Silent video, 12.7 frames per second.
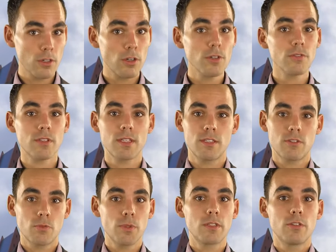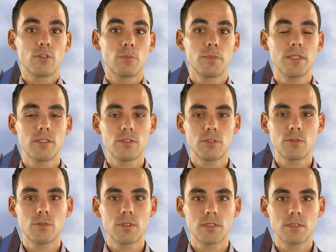continent with the European
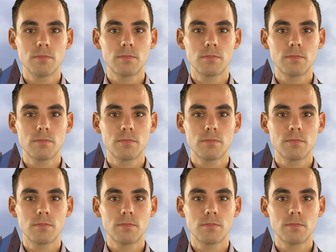Union.